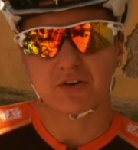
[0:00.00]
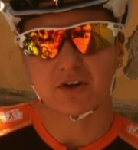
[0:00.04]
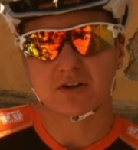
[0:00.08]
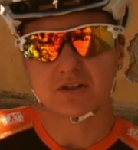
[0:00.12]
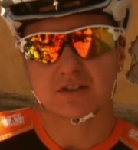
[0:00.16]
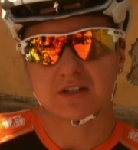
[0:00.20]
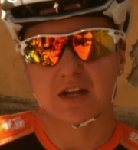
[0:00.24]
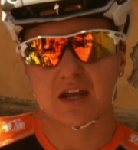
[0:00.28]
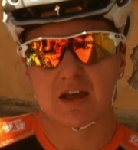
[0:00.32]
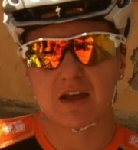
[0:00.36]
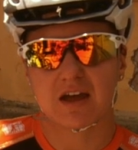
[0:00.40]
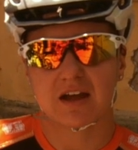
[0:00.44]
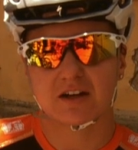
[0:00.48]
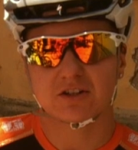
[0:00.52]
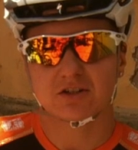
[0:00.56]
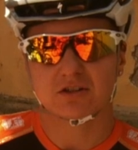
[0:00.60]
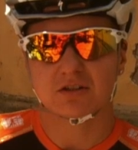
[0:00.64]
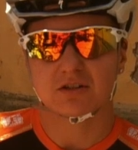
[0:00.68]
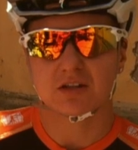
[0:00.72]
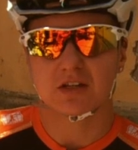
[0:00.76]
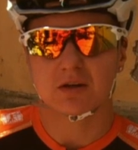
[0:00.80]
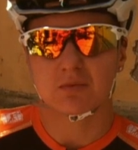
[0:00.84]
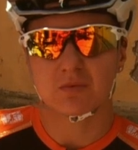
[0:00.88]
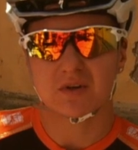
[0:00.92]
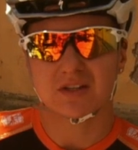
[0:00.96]
first day
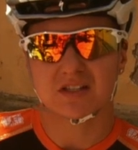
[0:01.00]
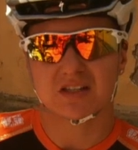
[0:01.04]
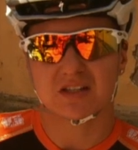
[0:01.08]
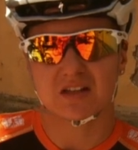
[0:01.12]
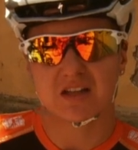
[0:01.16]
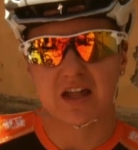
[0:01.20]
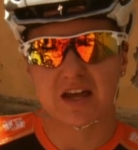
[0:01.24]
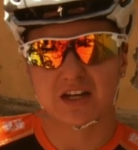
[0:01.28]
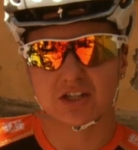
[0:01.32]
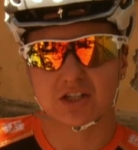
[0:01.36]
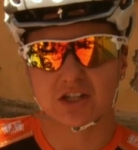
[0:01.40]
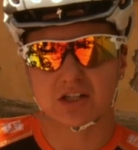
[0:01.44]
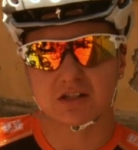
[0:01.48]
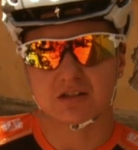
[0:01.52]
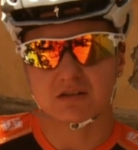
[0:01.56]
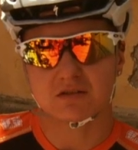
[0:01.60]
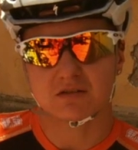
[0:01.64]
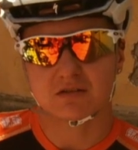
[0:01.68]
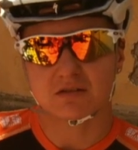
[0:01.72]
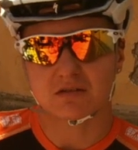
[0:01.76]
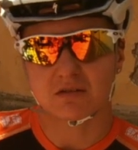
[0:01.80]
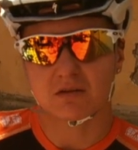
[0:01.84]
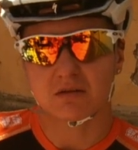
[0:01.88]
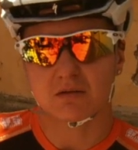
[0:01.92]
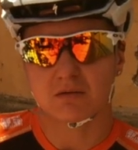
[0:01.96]
actually with selection.
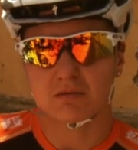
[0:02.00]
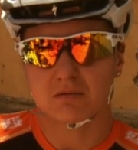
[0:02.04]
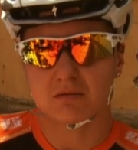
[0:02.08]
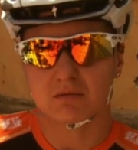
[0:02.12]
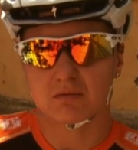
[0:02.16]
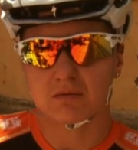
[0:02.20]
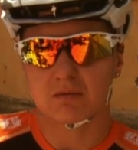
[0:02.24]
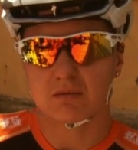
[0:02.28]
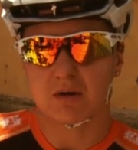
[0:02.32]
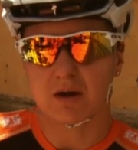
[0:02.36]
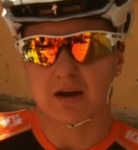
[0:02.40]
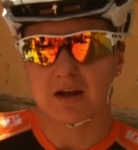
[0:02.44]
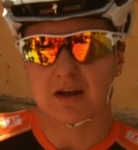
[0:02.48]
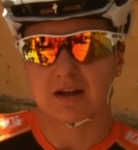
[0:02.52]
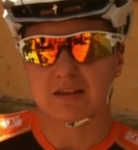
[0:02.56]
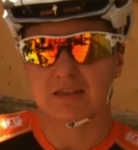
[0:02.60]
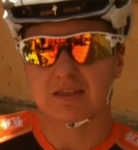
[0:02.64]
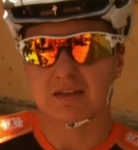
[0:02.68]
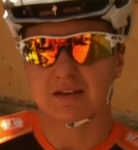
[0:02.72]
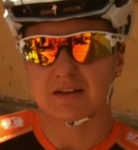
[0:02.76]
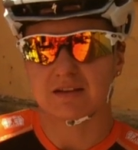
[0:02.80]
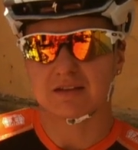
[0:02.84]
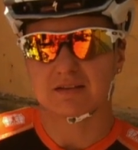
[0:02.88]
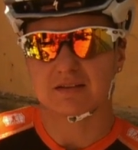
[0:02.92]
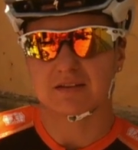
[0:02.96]
So I
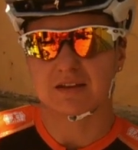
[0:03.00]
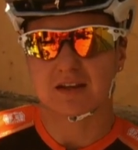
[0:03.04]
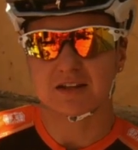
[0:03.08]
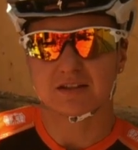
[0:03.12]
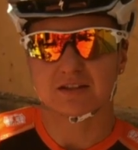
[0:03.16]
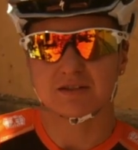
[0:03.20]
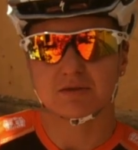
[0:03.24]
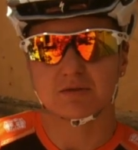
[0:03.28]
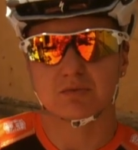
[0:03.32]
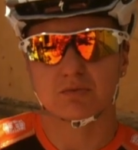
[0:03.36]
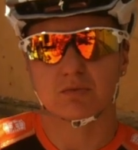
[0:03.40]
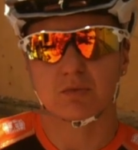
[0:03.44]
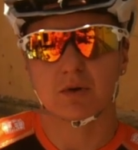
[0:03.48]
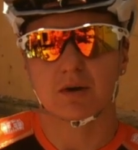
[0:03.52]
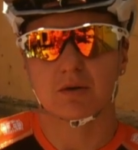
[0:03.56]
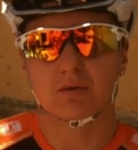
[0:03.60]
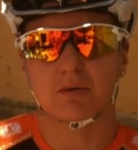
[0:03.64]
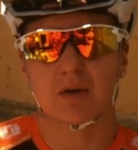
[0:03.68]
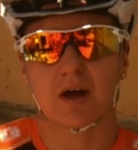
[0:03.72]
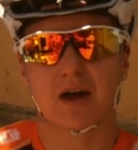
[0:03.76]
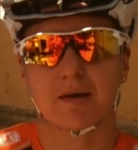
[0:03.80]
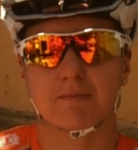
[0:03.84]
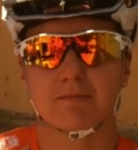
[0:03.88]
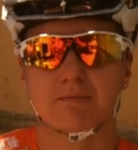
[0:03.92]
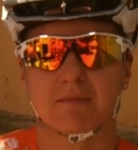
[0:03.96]
think that's what
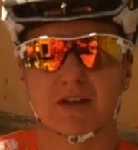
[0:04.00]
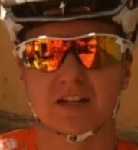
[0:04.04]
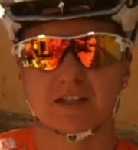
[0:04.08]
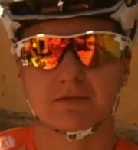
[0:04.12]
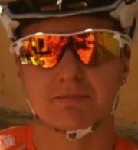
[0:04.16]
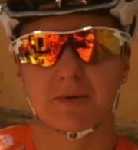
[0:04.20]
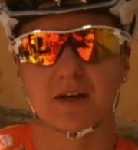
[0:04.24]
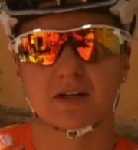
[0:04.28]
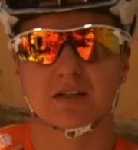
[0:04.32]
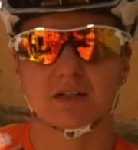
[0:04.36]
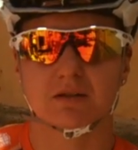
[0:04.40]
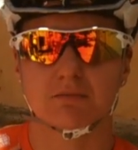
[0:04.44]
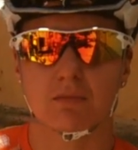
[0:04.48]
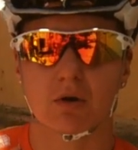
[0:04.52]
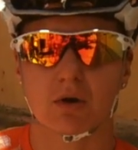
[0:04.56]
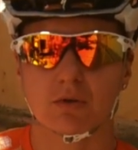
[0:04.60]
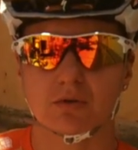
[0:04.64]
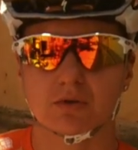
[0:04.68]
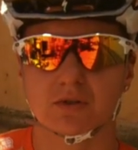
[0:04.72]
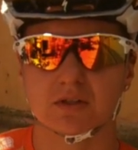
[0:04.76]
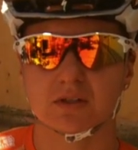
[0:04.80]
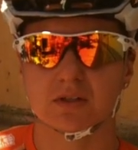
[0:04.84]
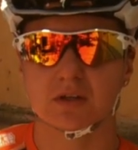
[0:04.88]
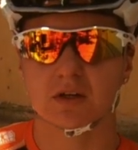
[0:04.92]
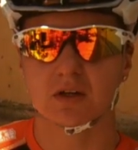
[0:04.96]
I'm expecting
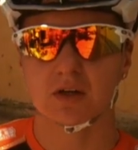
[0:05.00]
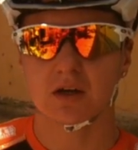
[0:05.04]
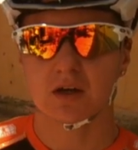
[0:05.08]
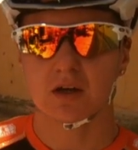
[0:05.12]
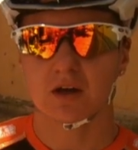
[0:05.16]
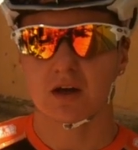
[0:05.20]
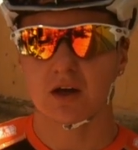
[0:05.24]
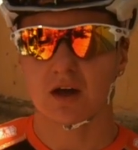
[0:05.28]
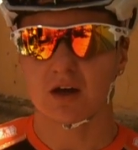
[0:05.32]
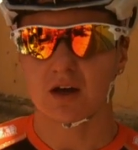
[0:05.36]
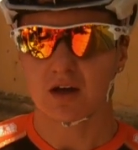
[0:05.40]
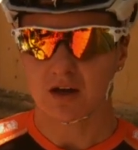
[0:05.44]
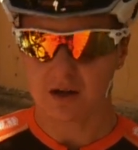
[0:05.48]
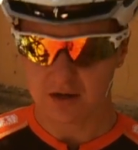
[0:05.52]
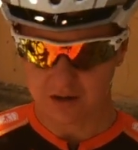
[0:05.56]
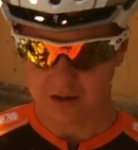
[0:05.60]
most. Uh,